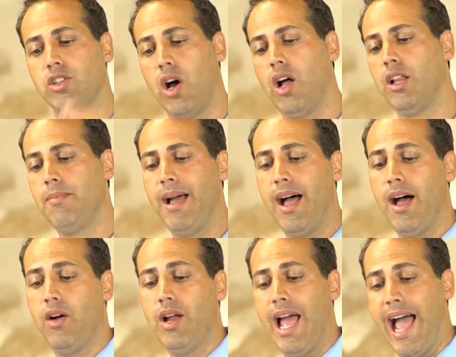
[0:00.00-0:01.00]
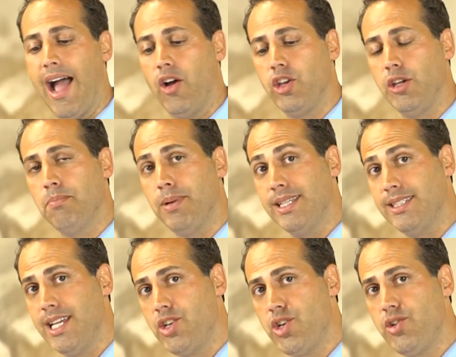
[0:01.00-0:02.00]
It's all about how you
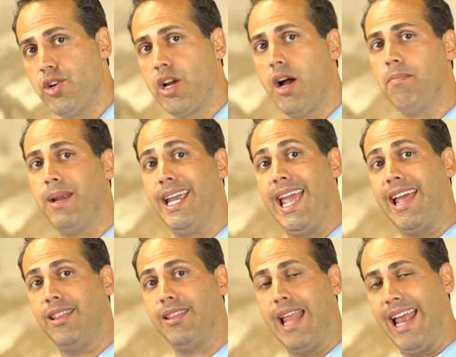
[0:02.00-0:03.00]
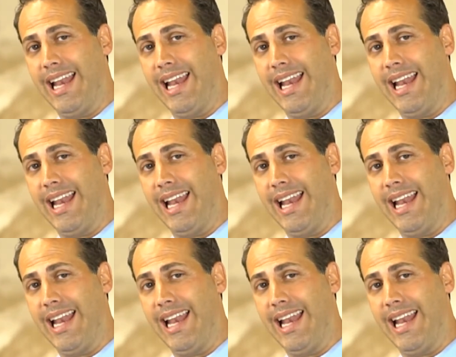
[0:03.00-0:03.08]
position your company and